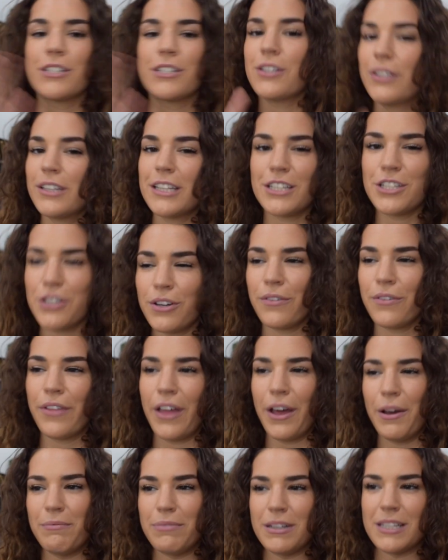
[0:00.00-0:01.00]
It's only 2 of
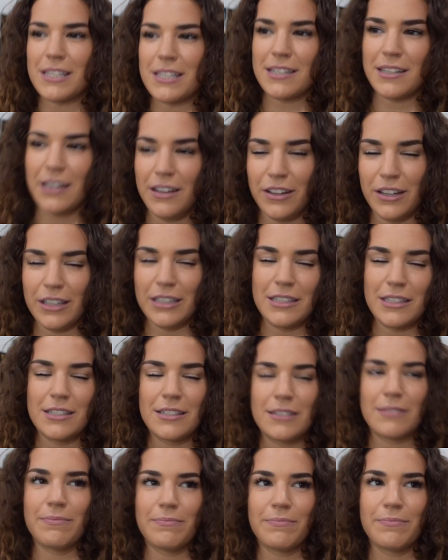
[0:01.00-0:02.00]
them, but still
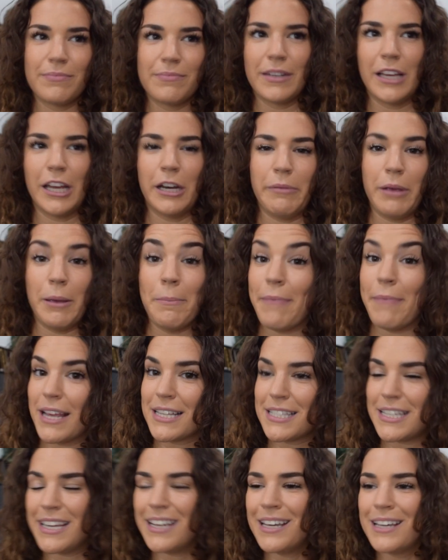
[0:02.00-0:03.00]
it's going to be a
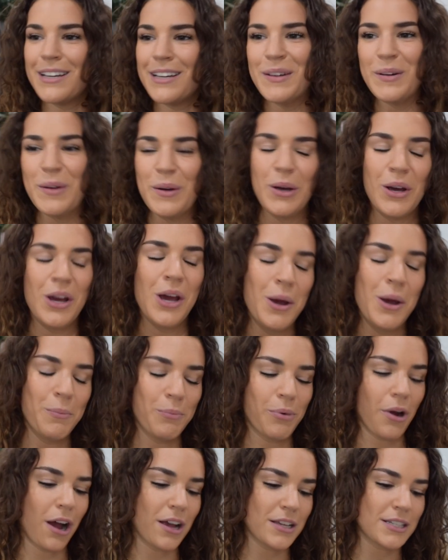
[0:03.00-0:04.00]
messy
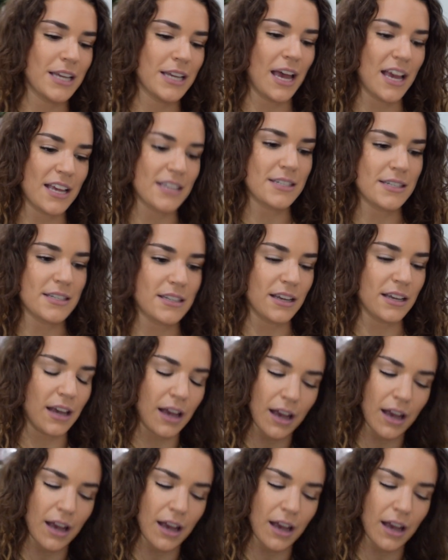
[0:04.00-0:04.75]
process,